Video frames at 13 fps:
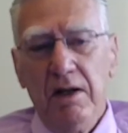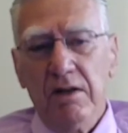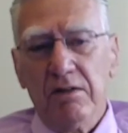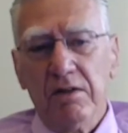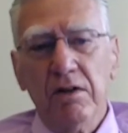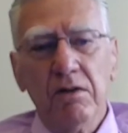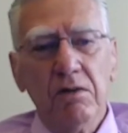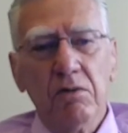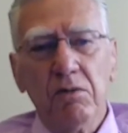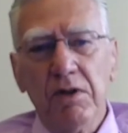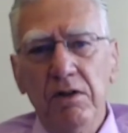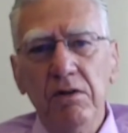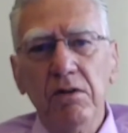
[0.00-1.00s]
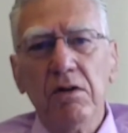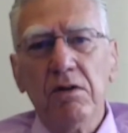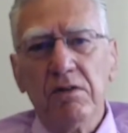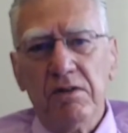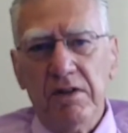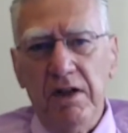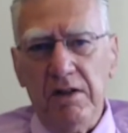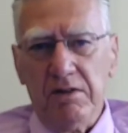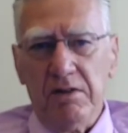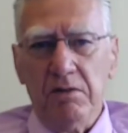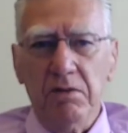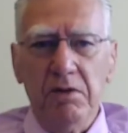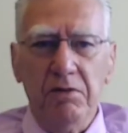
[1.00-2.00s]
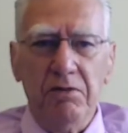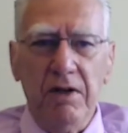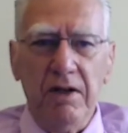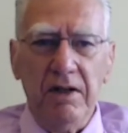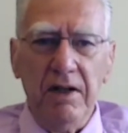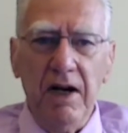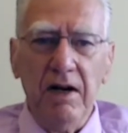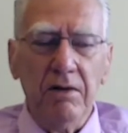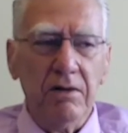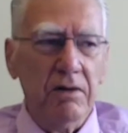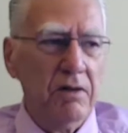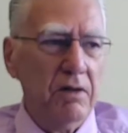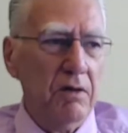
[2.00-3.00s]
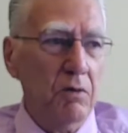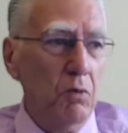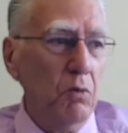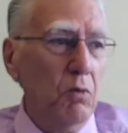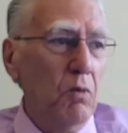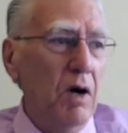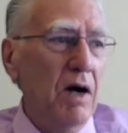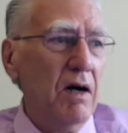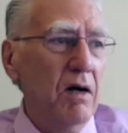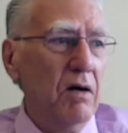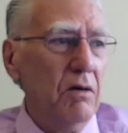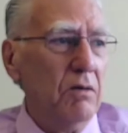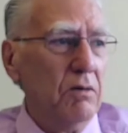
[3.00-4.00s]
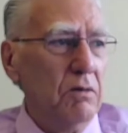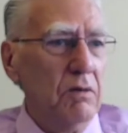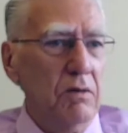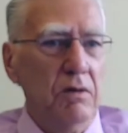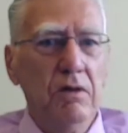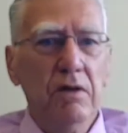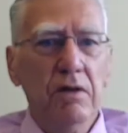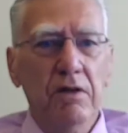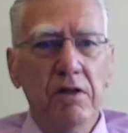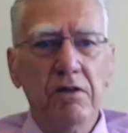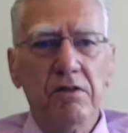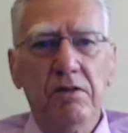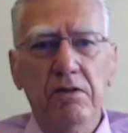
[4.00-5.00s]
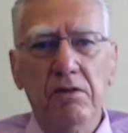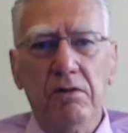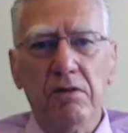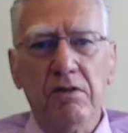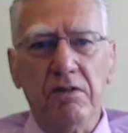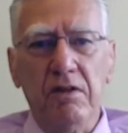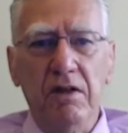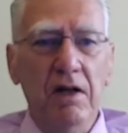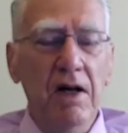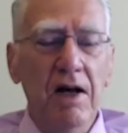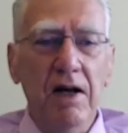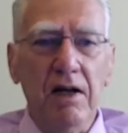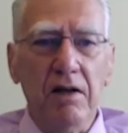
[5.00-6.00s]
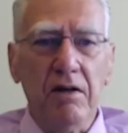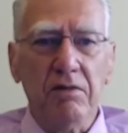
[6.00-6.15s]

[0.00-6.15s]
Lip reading: So we do those tests and we find out, wow, this tooth is alive.